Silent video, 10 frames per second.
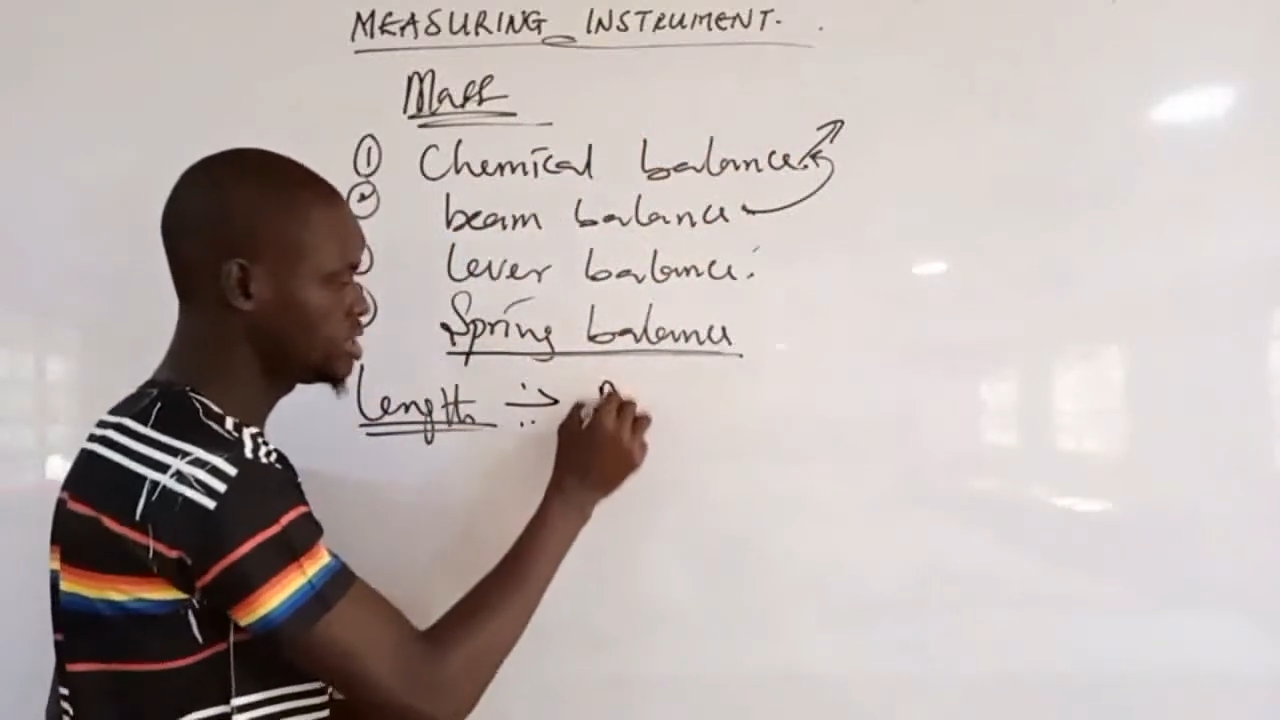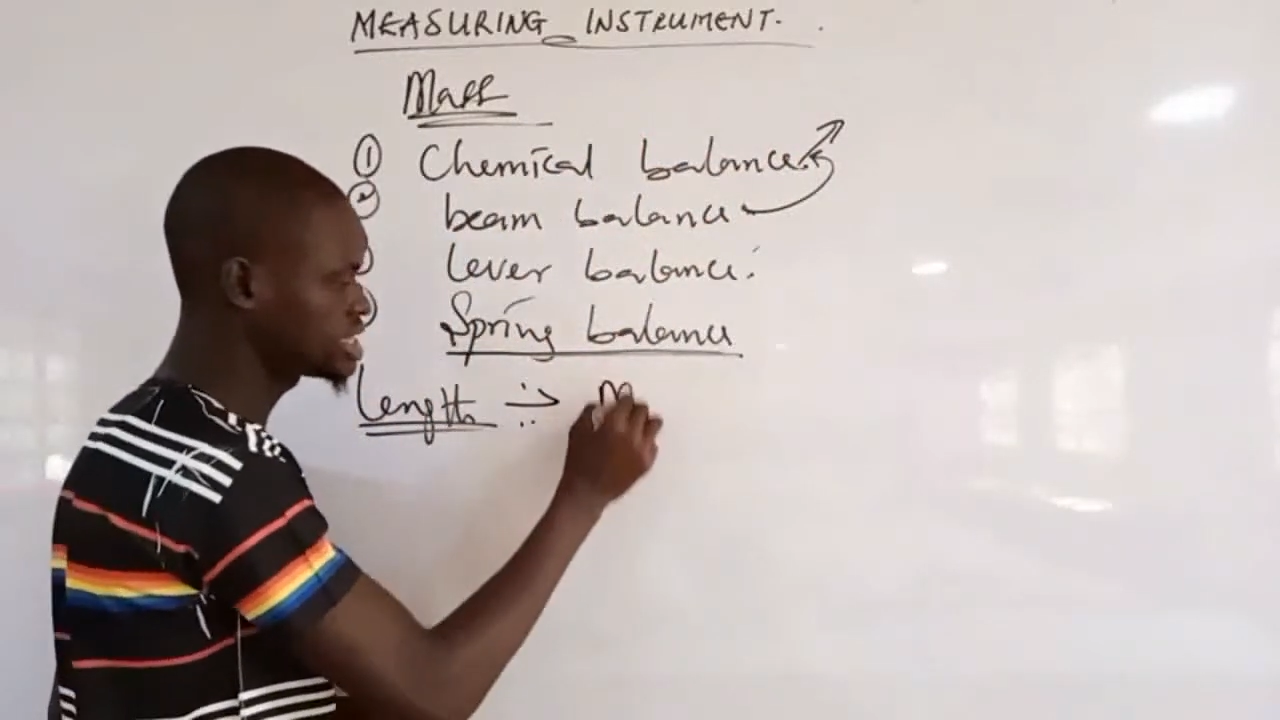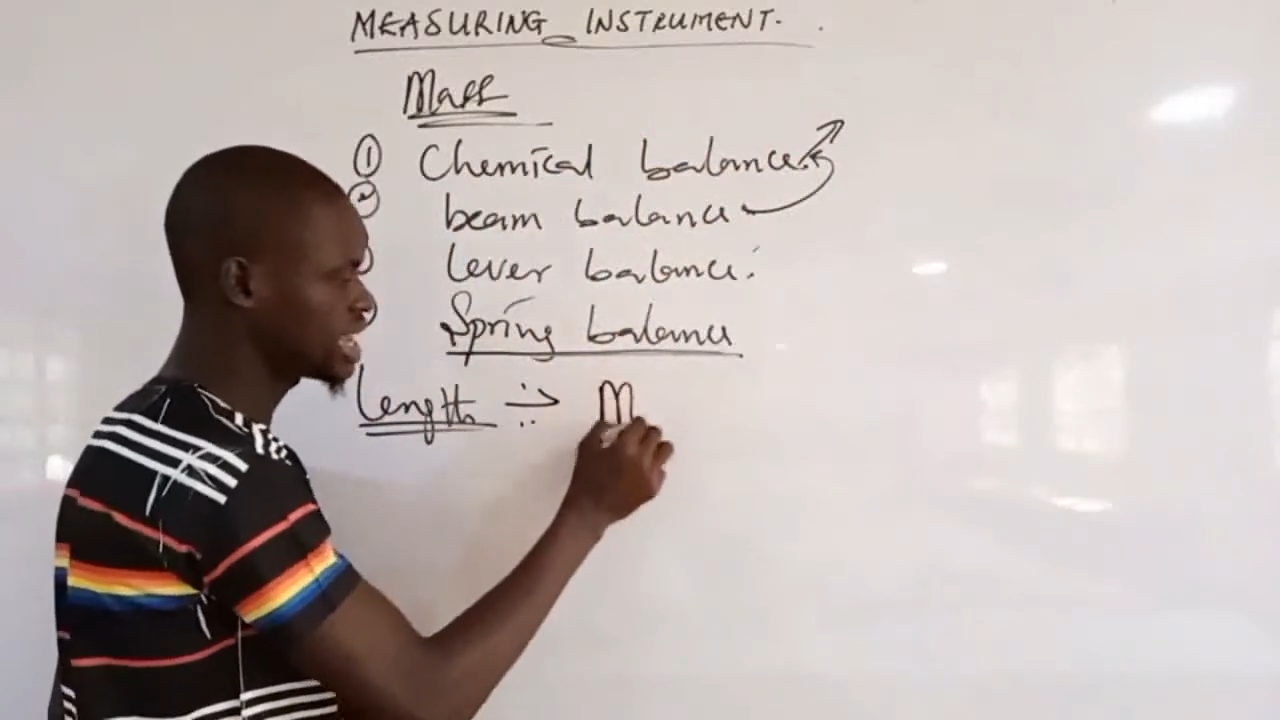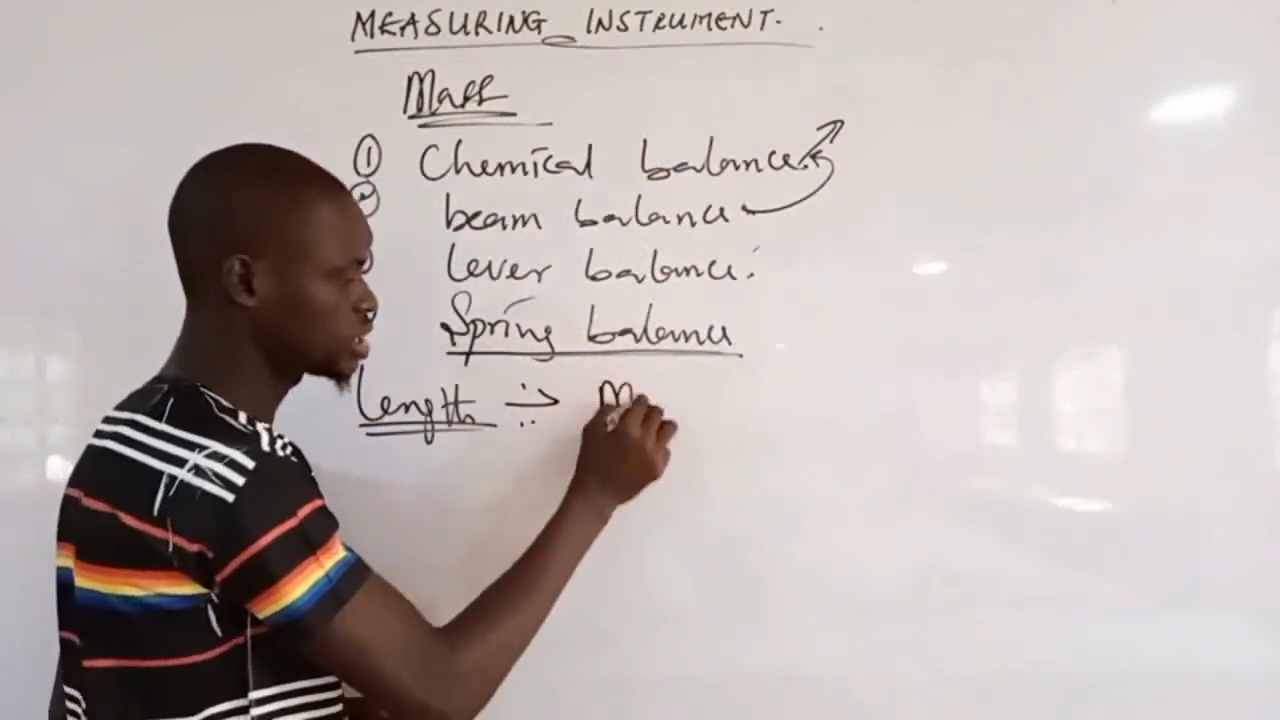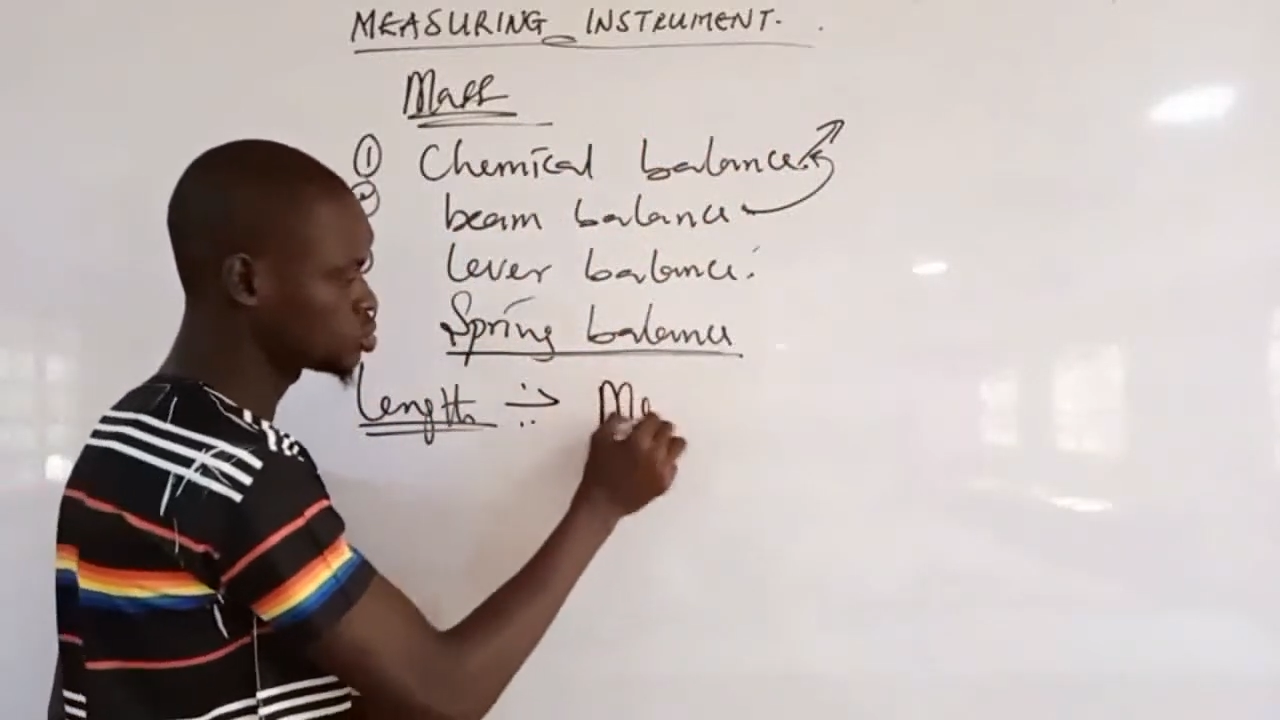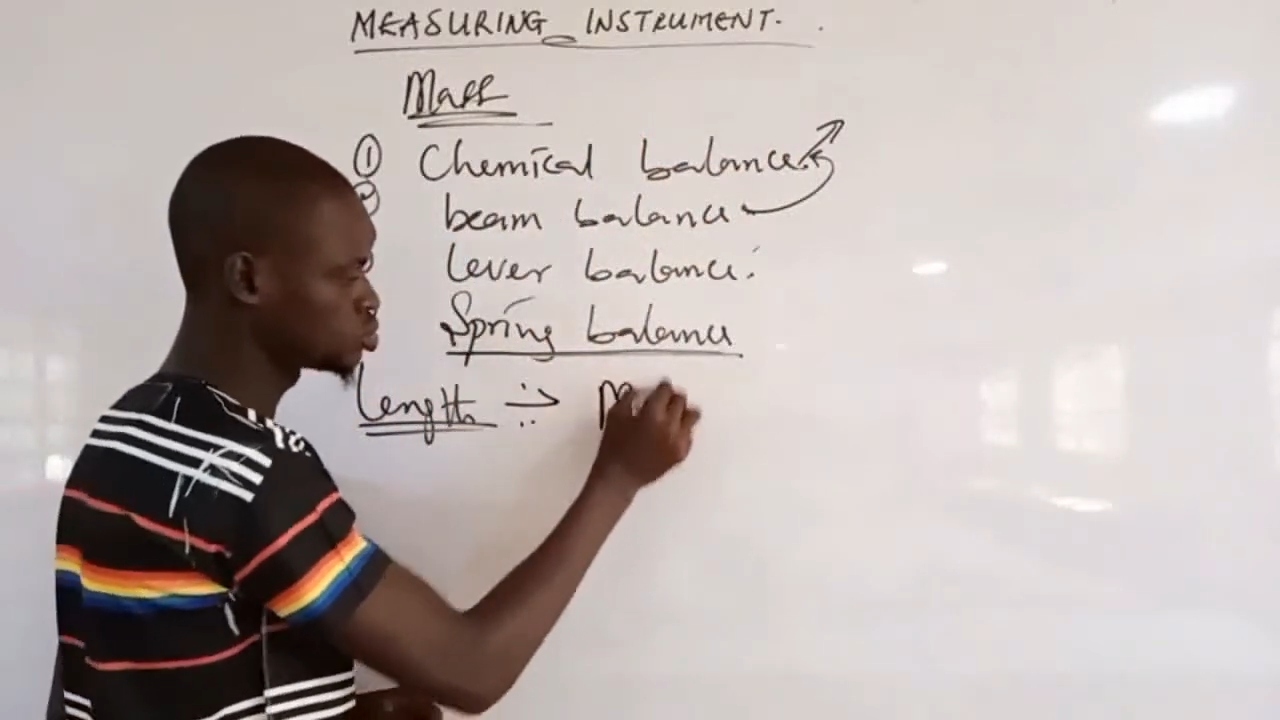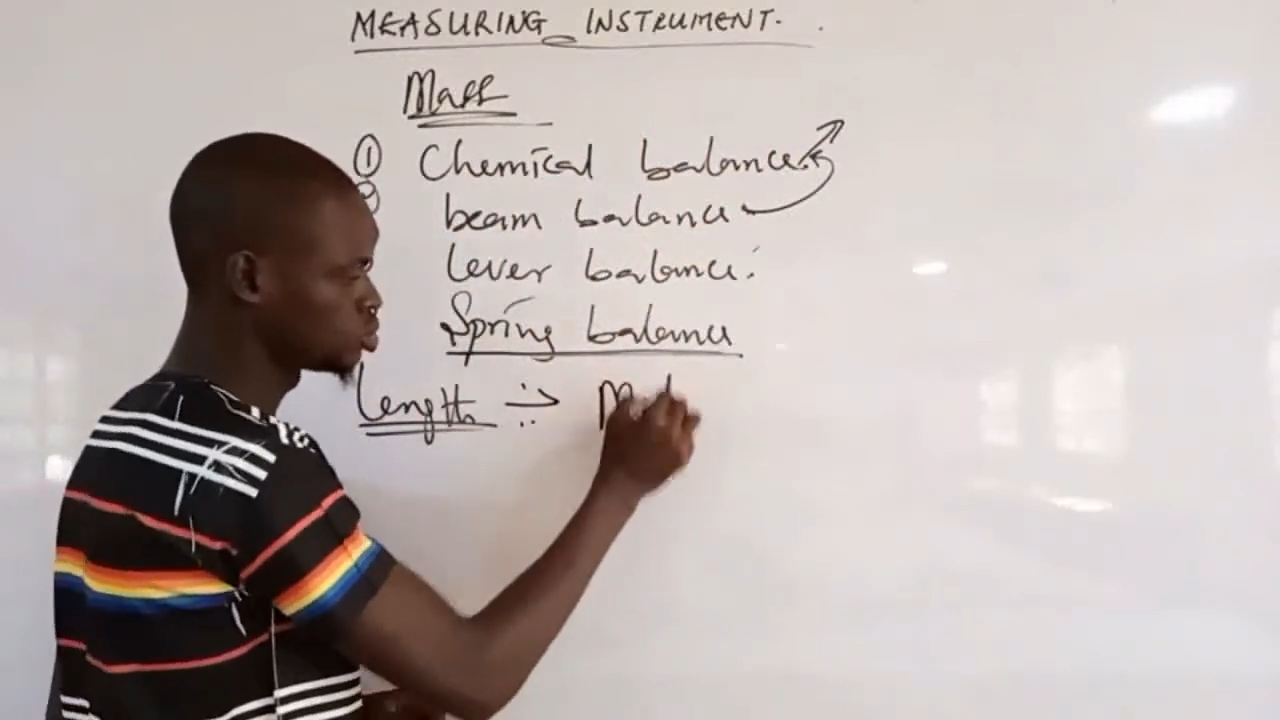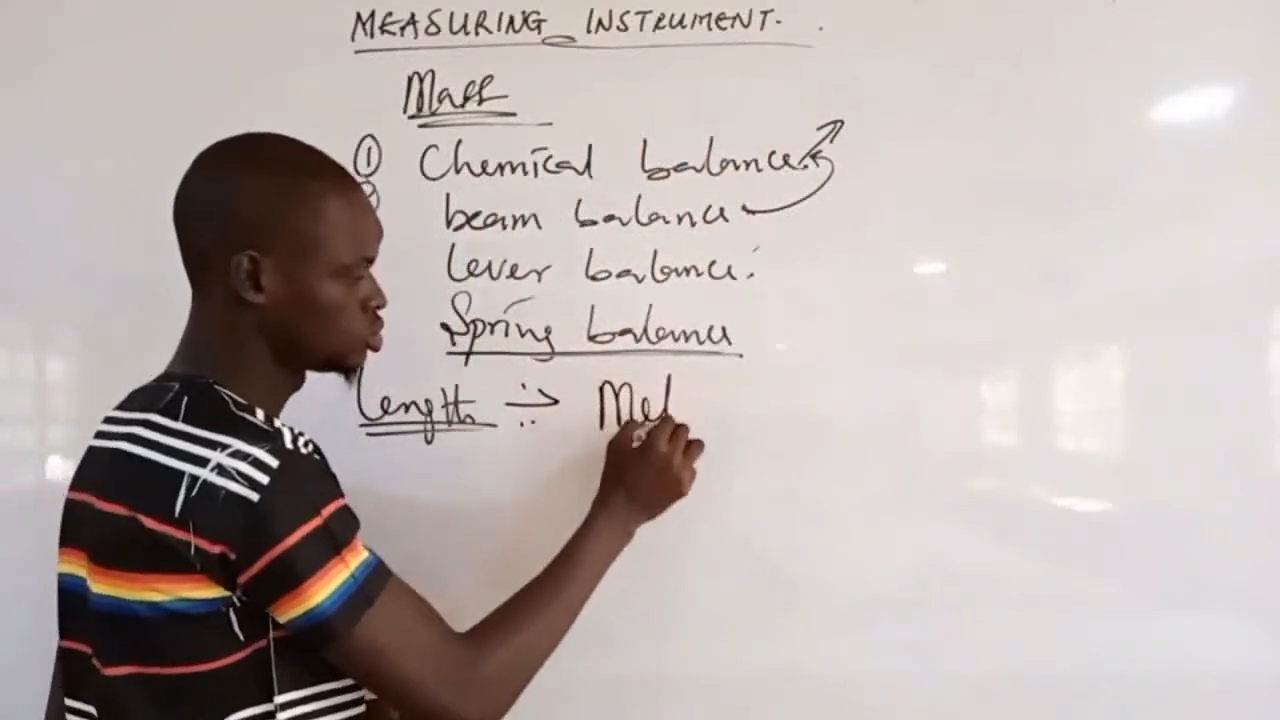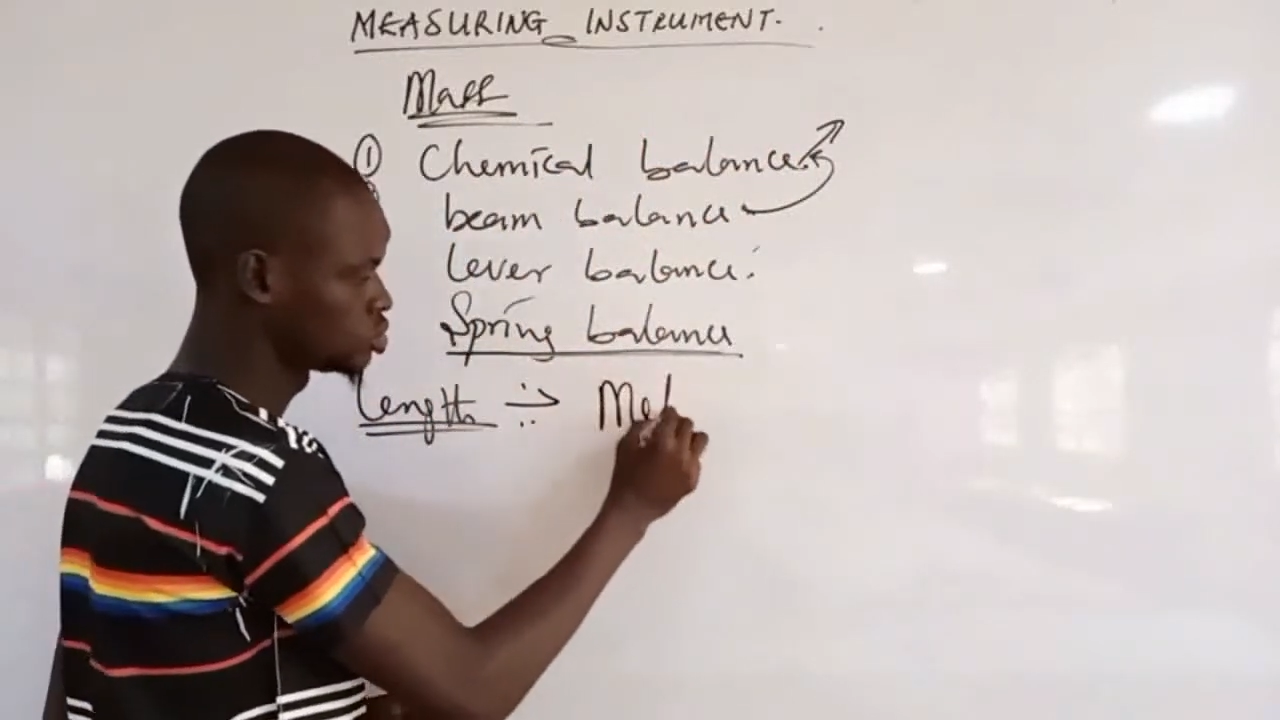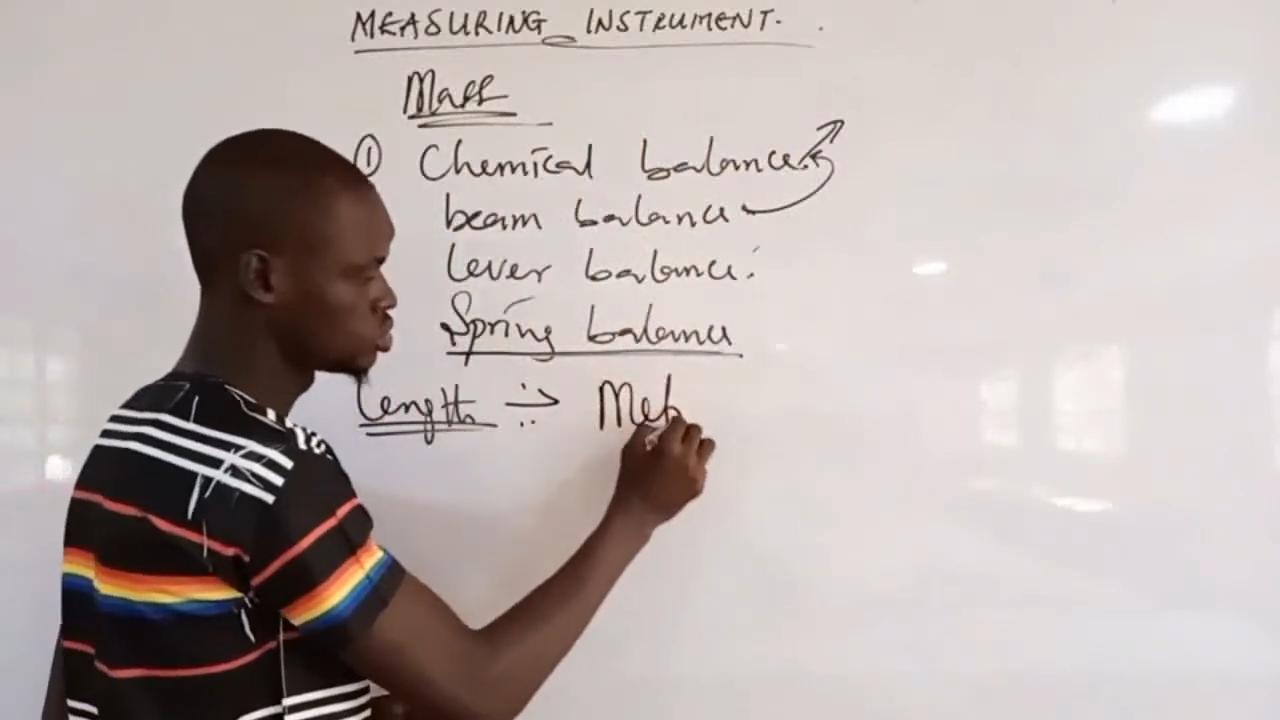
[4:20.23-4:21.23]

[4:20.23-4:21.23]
meter rule.